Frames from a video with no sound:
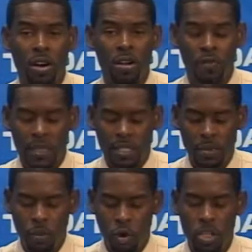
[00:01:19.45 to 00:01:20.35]
of
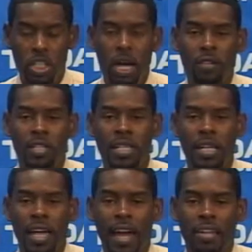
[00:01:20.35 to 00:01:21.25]
Cimorge
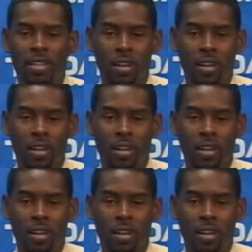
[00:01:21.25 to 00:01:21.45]
Counseling and